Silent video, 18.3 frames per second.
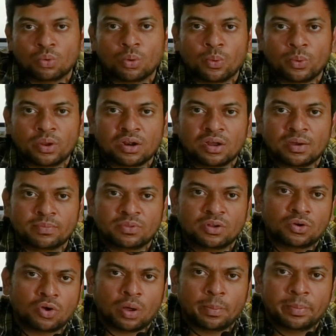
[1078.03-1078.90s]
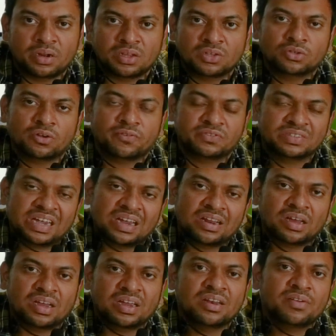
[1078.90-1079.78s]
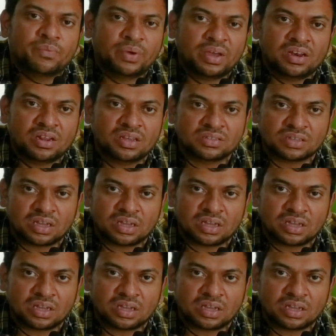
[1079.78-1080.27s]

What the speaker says: overcome the dominance of China in various